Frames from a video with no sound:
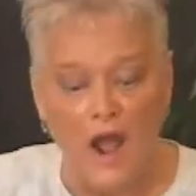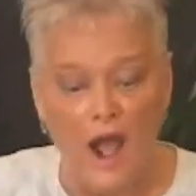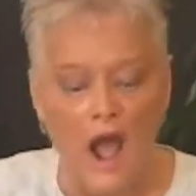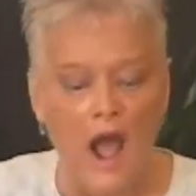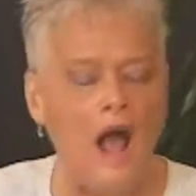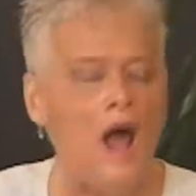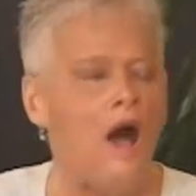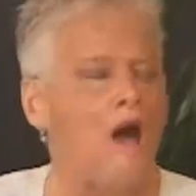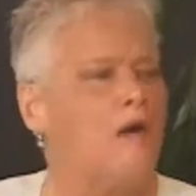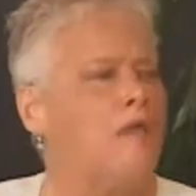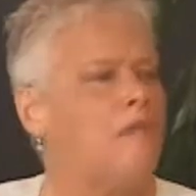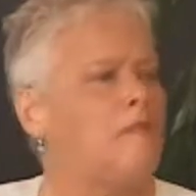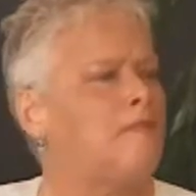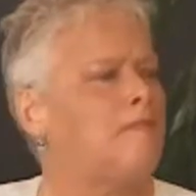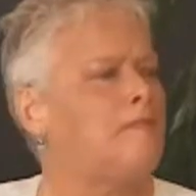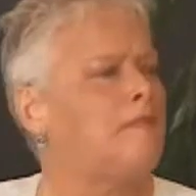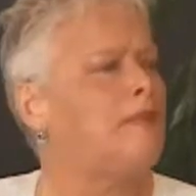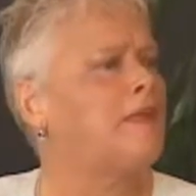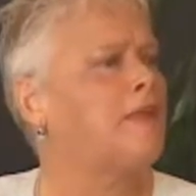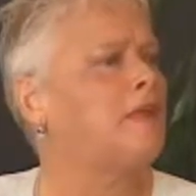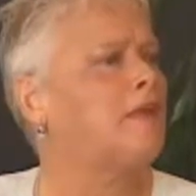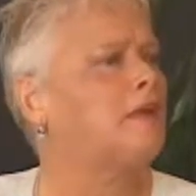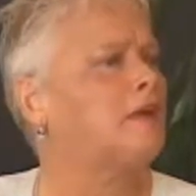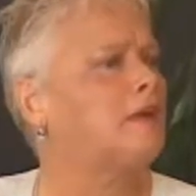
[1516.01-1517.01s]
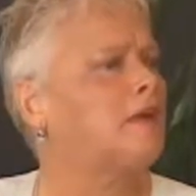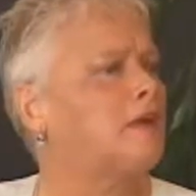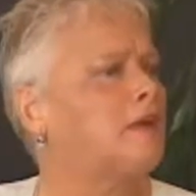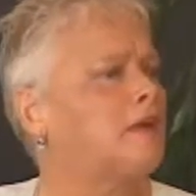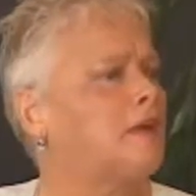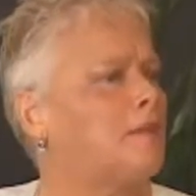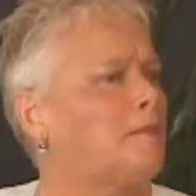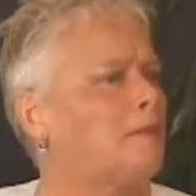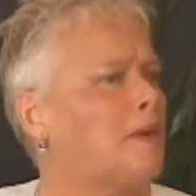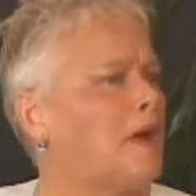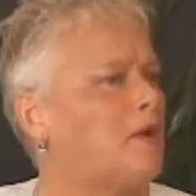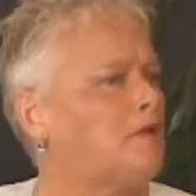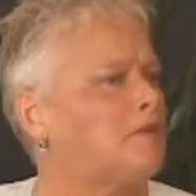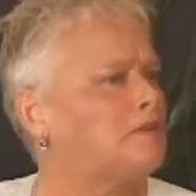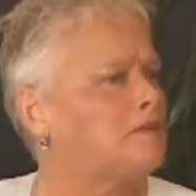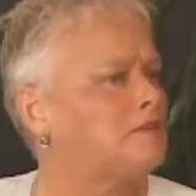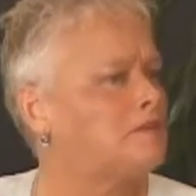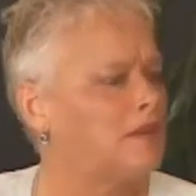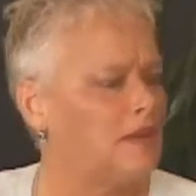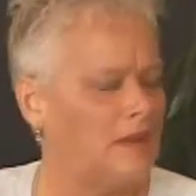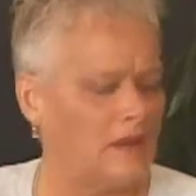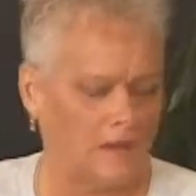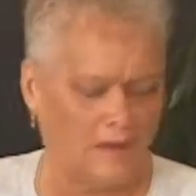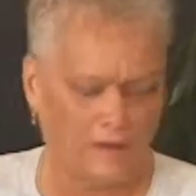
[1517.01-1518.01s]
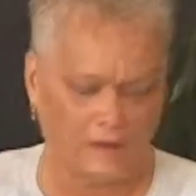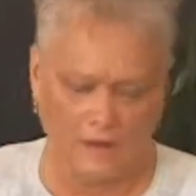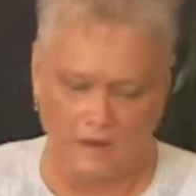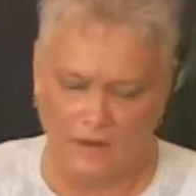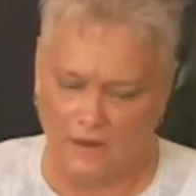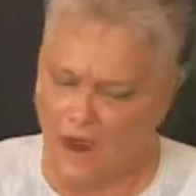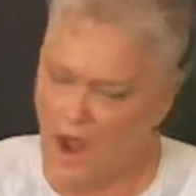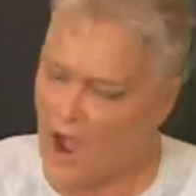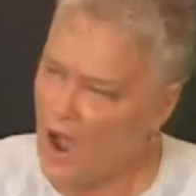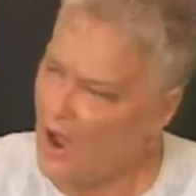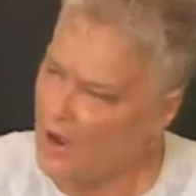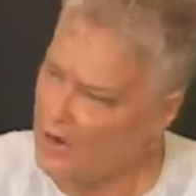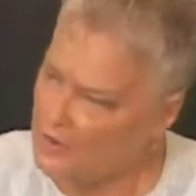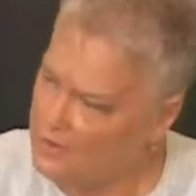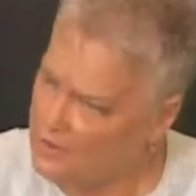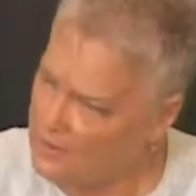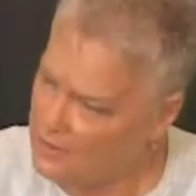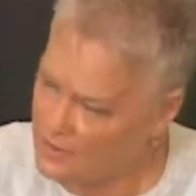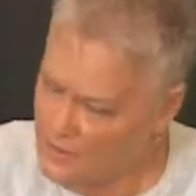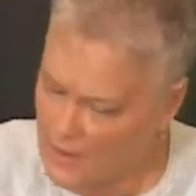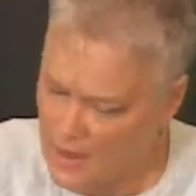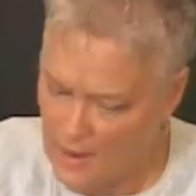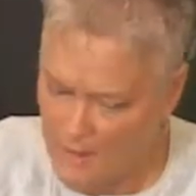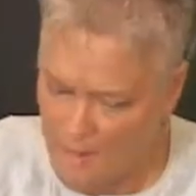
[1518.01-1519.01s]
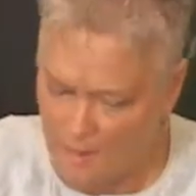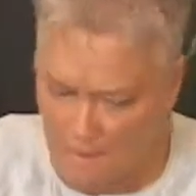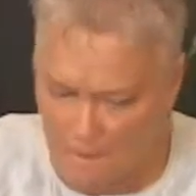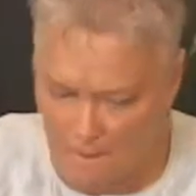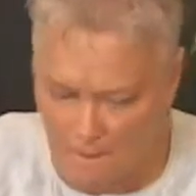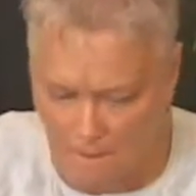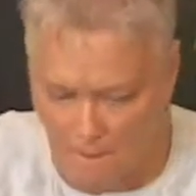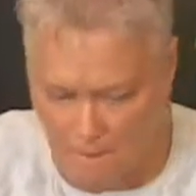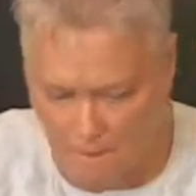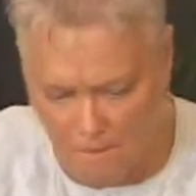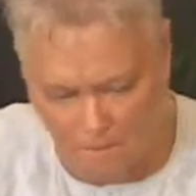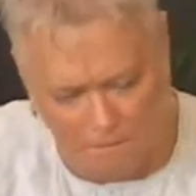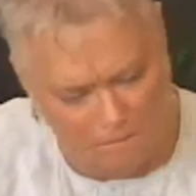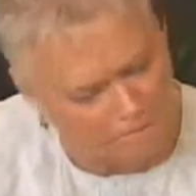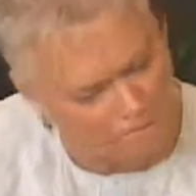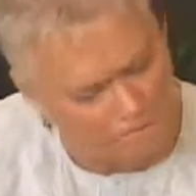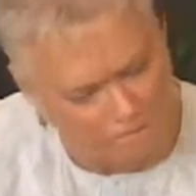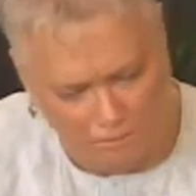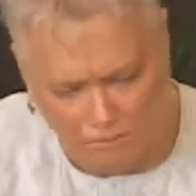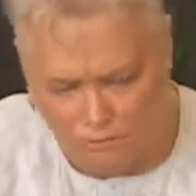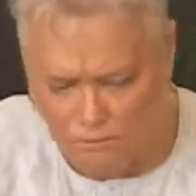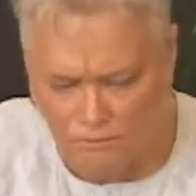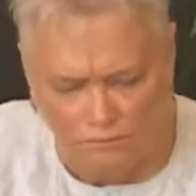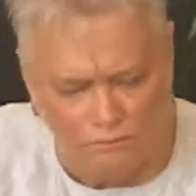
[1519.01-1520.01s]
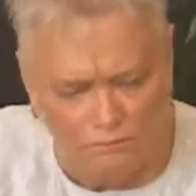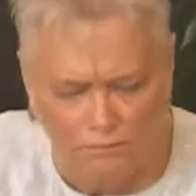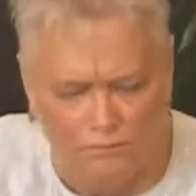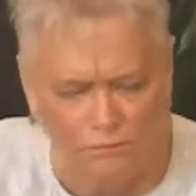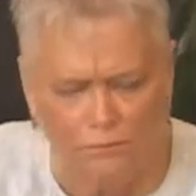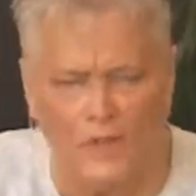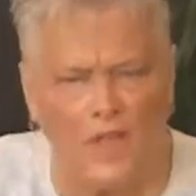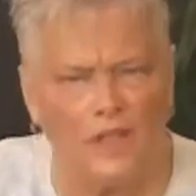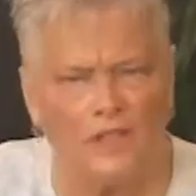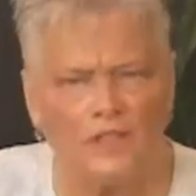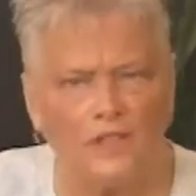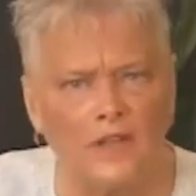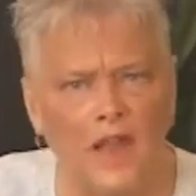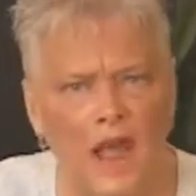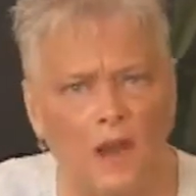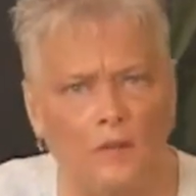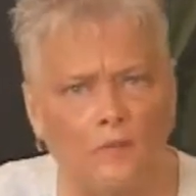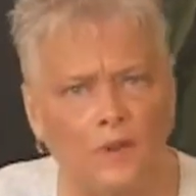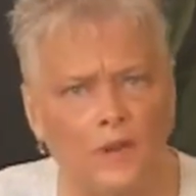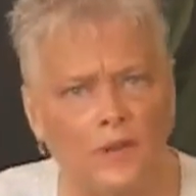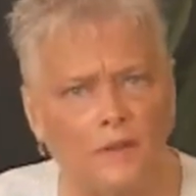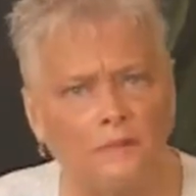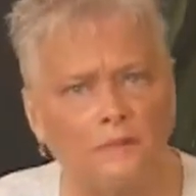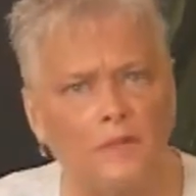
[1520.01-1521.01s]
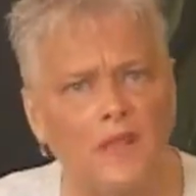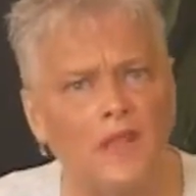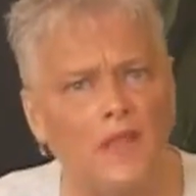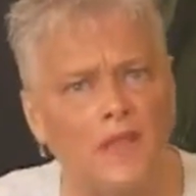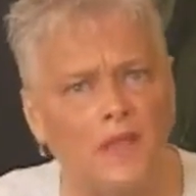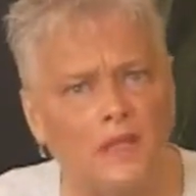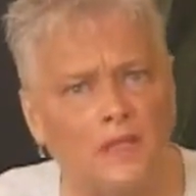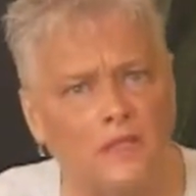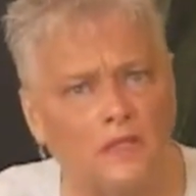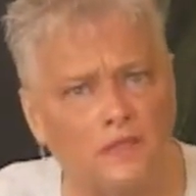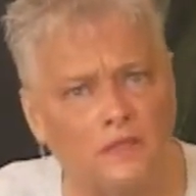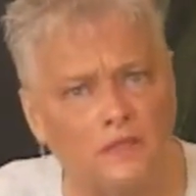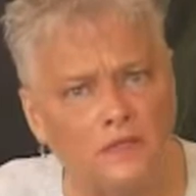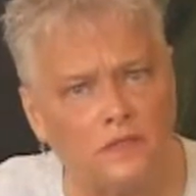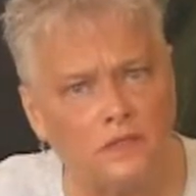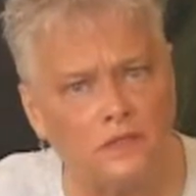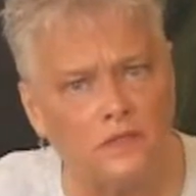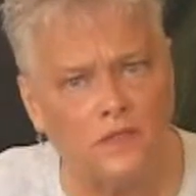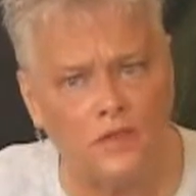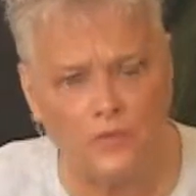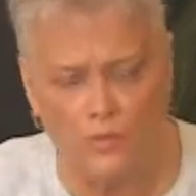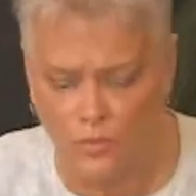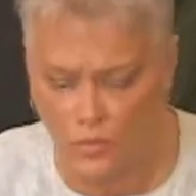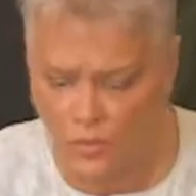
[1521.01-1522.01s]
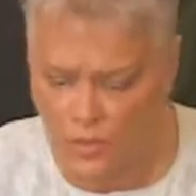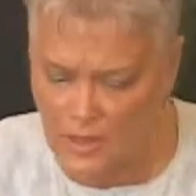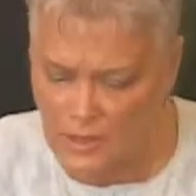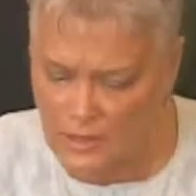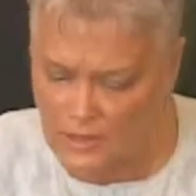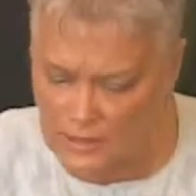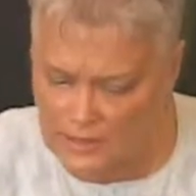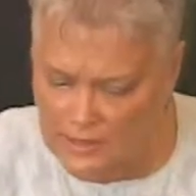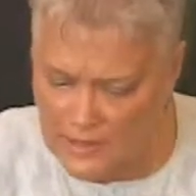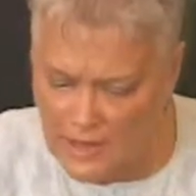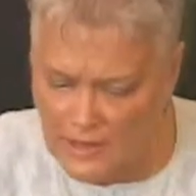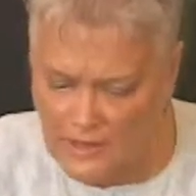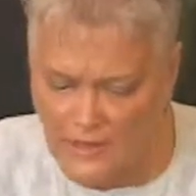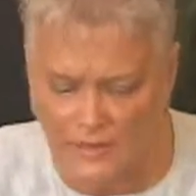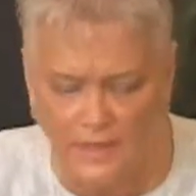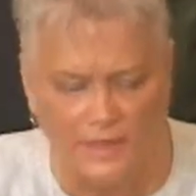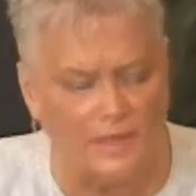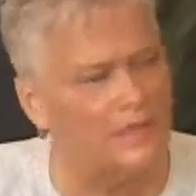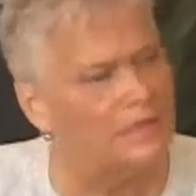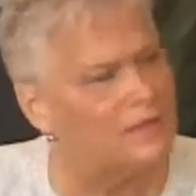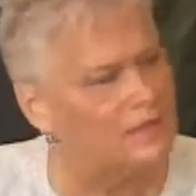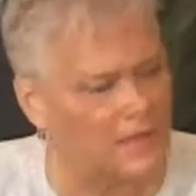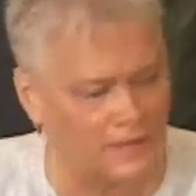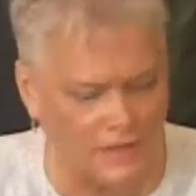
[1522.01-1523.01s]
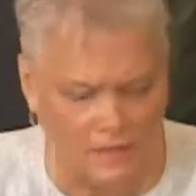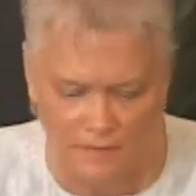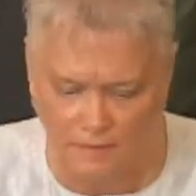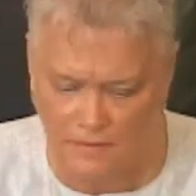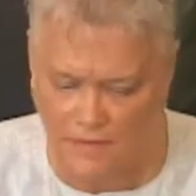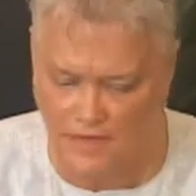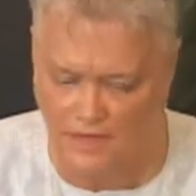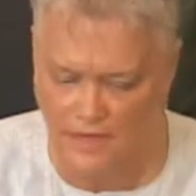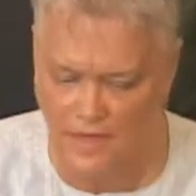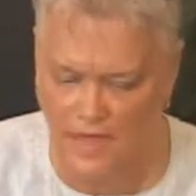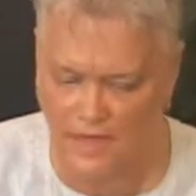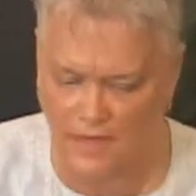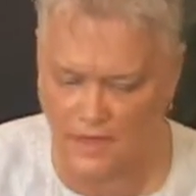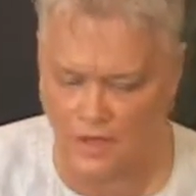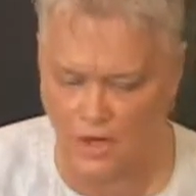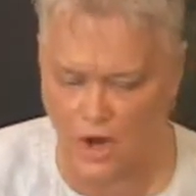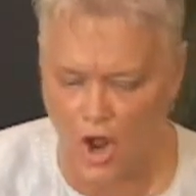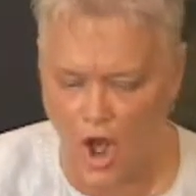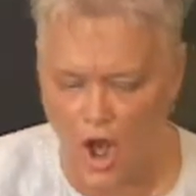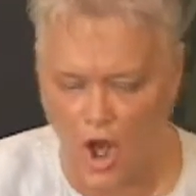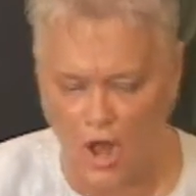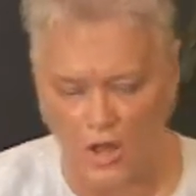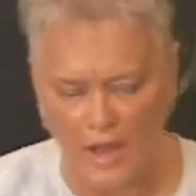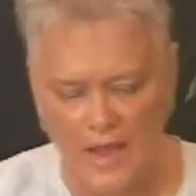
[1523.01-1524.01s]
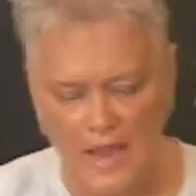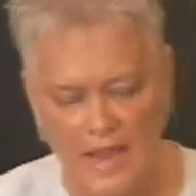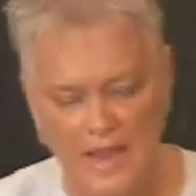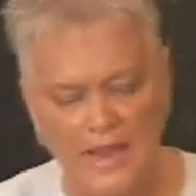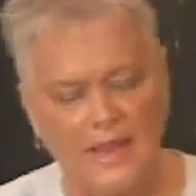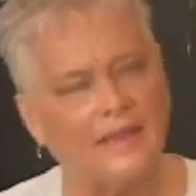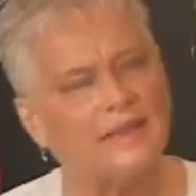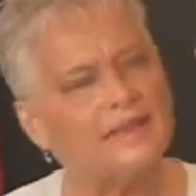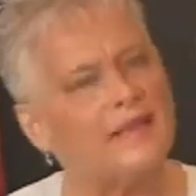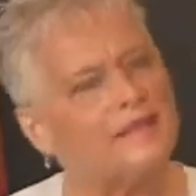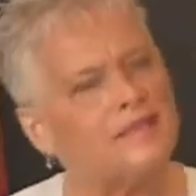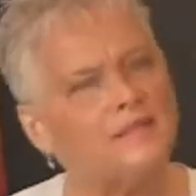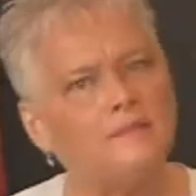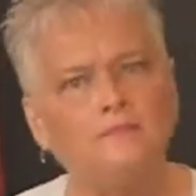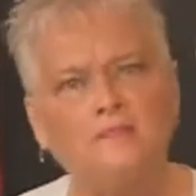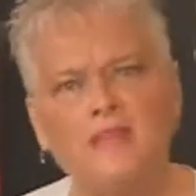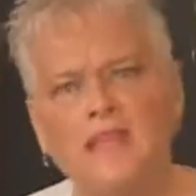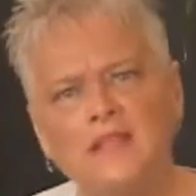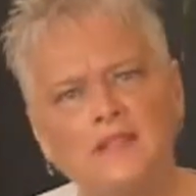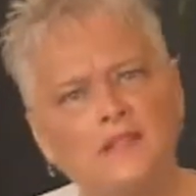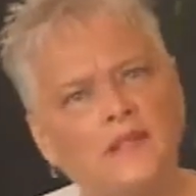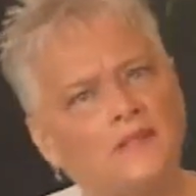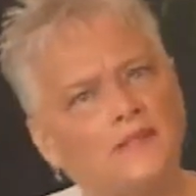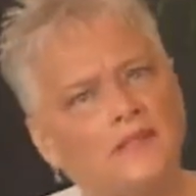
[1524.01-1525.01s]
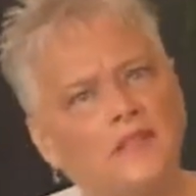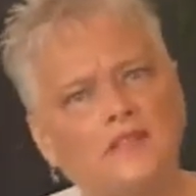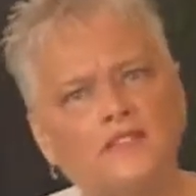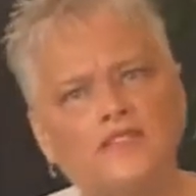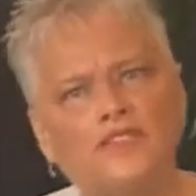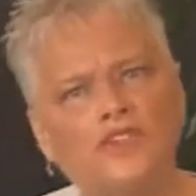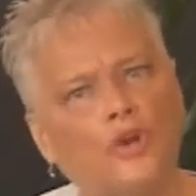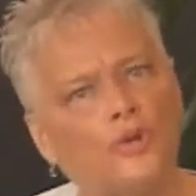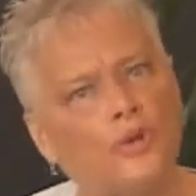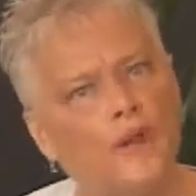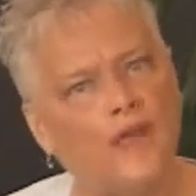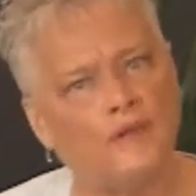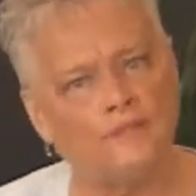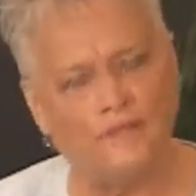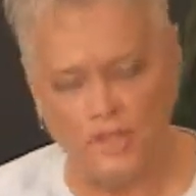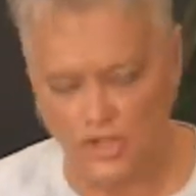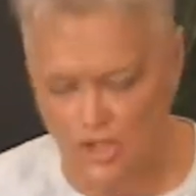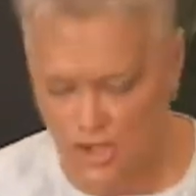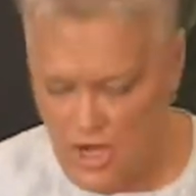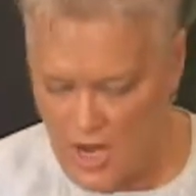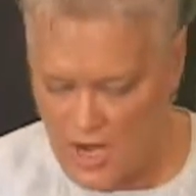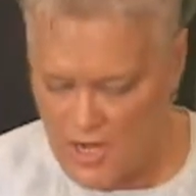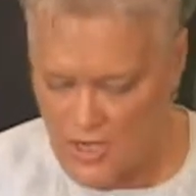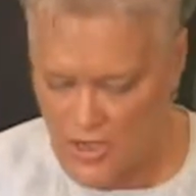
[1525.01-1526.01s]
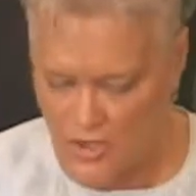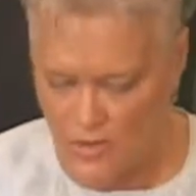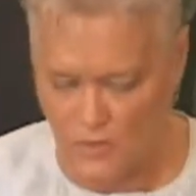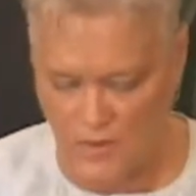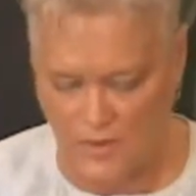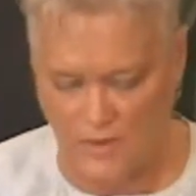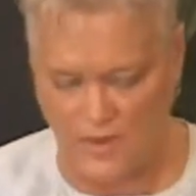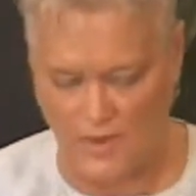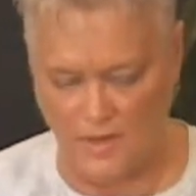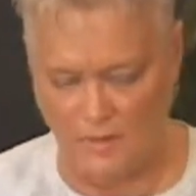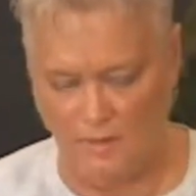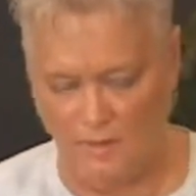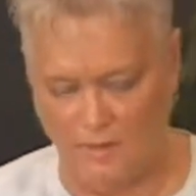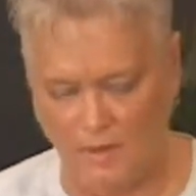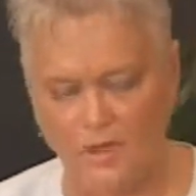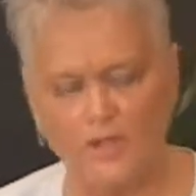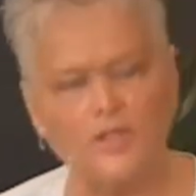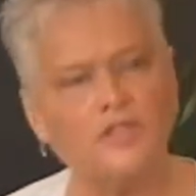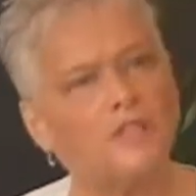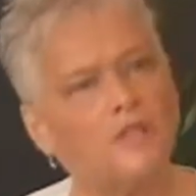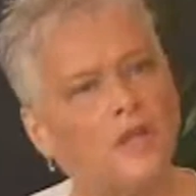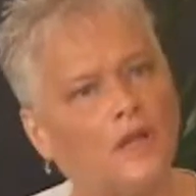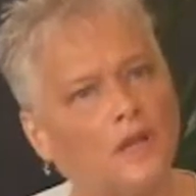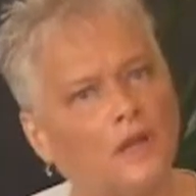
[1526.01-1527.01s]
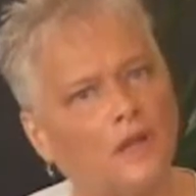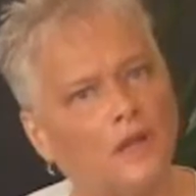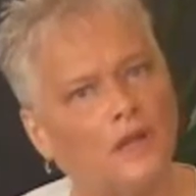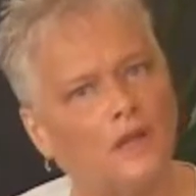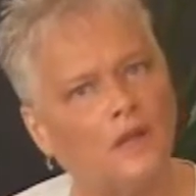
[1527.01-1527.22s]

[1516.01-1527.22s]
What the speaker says: I'll think about seeing the God in them. That's not what it means. It really doesn't. It doesn't mean that at all. It doesn't mean that things don't have to change within a person.